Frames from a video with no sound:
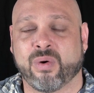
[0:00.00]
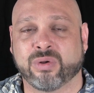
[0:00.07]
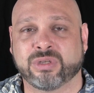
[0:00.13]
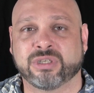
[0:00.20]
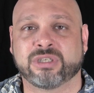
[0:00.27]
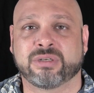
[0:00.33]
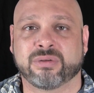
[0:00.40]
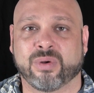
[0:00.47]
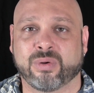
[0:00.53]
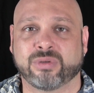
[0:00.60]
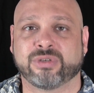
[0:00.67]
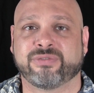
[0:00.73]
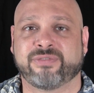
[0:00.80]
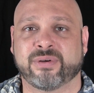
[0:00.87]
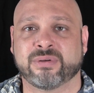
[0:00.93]

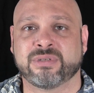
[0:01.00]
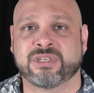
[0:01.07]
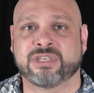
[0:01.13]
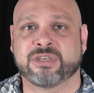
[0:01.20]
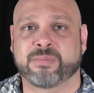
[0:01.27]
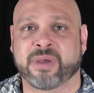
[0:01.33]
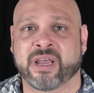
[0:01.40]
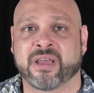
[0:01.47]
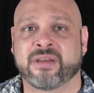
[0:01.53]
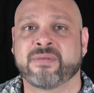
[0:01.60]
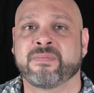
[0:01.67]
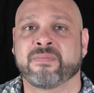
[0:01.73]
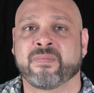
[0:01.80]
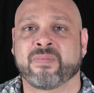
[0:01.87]
older phones in Japan